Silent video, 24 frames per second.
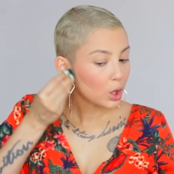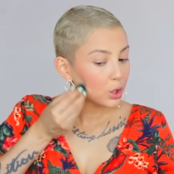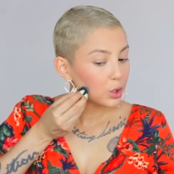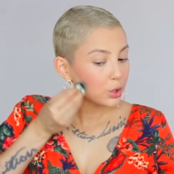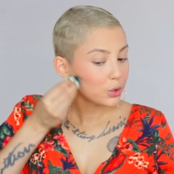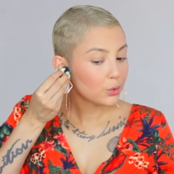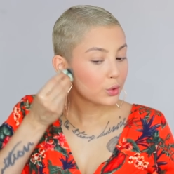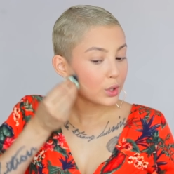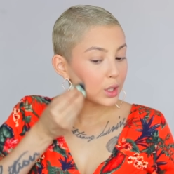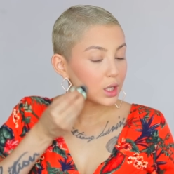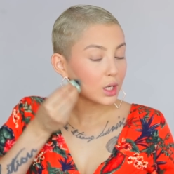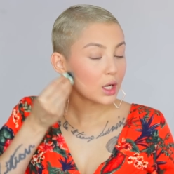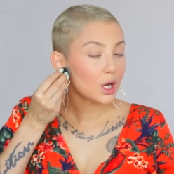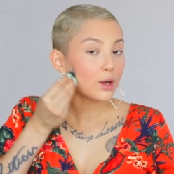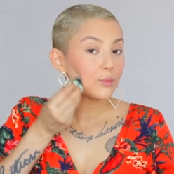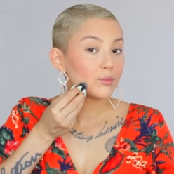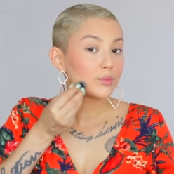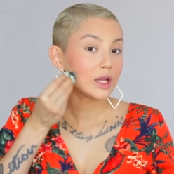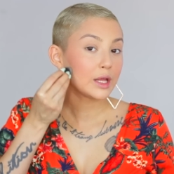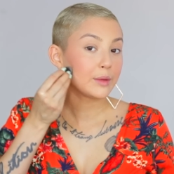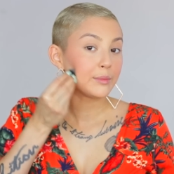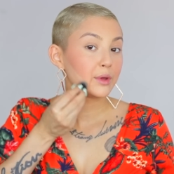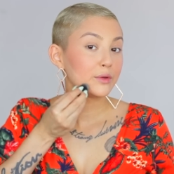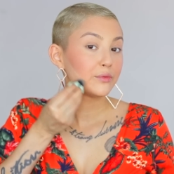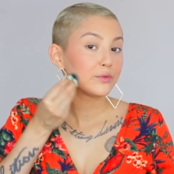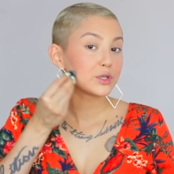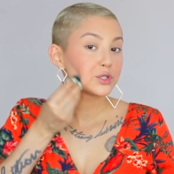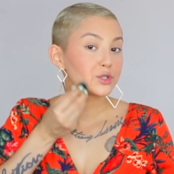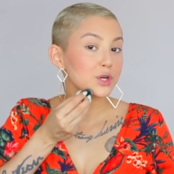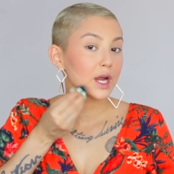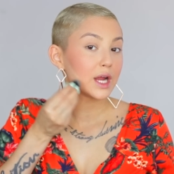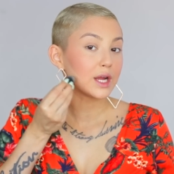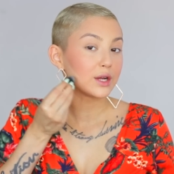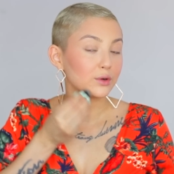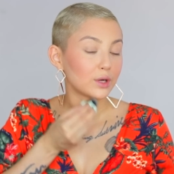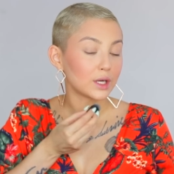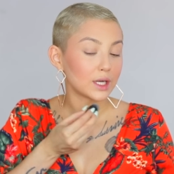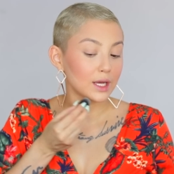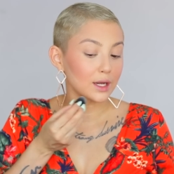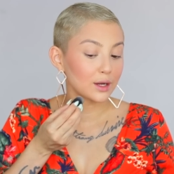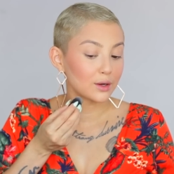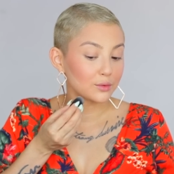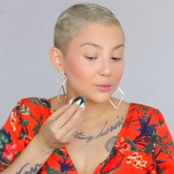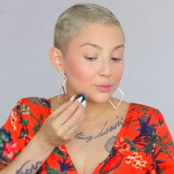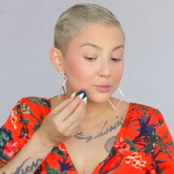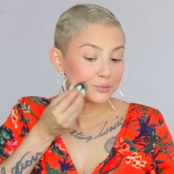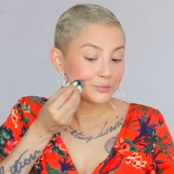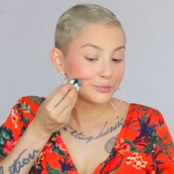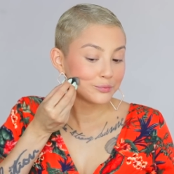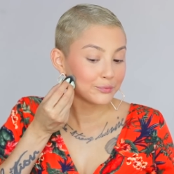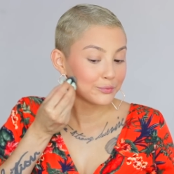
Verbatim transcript: You cannot blame me for trying right now.